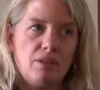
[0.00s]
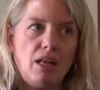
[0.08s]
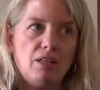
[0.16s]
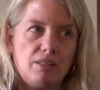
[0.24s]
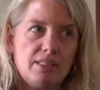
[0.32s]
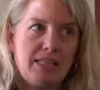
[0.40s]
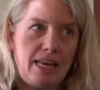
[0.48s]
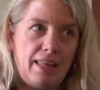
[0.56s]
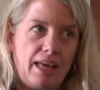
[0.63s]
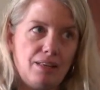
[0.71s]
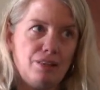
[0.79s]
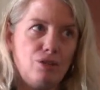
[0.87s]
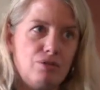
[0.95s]
I'll say
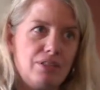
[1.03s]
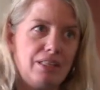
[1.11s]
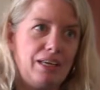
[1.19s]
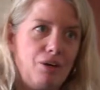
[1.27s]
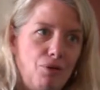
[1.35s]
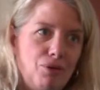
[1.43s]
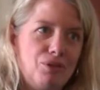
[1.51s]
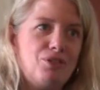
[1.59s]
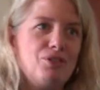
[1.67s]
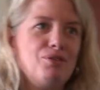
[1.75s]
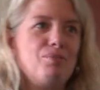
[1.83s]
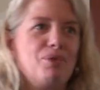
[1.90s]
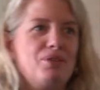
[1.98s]
that loosely,
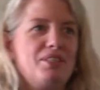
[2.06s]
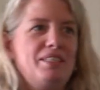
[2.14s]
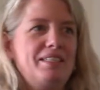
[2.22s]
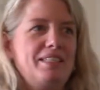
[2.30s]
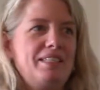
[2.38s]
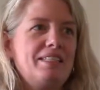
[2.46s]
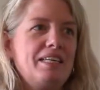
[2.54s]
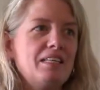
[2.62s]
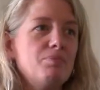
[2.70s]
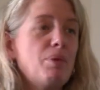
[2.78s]
older person's disease,